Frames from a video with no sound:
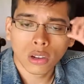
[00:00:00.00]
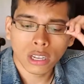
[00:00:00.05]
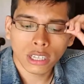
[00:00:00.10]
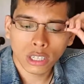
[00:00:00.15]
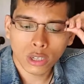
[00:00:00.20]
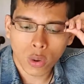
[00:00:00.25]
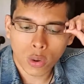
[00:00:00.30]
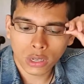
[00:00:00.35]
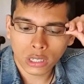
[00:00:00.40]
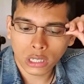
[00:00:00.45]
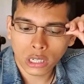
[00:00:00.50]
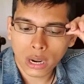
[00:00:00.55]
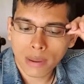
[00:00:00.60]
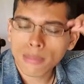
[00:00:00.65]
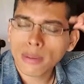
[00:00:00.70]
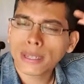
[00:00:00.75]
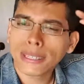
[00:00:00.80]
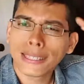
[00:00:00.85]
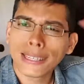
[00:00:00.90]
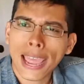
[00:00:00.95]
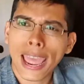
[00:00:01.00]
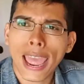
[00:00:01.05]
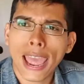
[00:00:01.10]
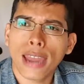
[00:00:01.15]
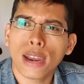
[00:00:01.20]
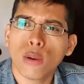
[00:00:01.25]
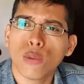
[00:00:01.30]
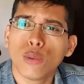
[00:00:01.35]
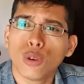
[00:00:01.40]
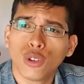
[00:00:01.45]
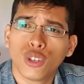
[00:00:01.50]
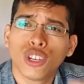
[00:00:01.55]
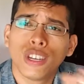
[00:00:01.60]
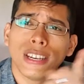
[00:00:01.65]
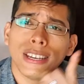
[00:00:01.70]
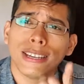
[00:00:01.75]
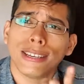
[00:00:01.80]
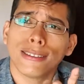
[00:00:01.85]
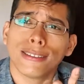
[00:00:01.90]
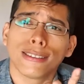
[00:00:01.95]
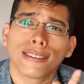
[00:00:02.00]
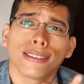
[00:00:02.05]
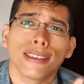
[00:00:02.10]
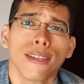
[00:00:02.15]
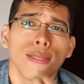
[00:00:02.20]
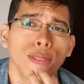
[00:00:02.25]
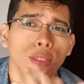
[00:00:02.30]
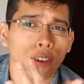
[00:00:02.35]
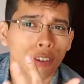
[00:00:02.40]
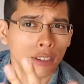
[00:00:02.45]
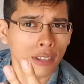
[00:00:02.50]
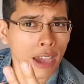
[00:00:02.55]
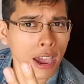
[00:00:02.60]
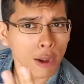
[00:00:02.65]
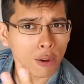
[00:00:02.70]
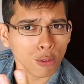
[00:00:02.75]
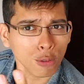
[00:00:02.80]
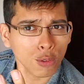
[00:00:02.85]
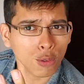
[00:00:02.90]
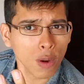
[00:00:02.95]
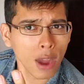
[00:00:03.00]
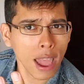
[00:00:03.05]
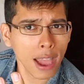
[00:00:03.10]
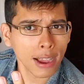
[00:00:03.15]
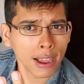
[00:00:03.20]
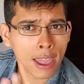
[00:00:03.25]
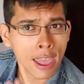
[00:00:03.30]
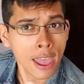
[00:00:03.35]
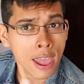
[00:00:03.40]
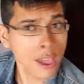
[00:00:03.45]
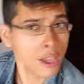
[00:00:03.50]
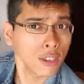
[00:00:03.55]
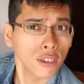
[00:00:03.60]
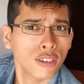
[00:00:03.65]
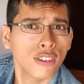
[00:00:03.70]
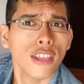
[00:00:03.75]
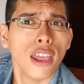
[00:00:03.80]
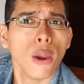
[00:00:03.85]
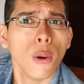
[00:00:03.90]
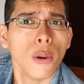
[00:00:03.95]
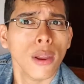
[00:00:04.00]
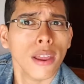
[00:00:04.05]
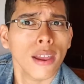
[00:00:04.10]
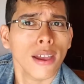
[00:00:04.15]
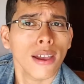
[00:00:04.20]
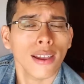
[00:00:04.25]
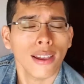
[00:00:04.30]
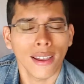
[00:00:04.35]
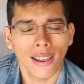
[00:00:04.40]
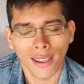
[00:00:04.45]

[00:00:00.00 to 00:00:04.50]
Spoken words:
Let's go into number 10, which is the title track, Hysteria.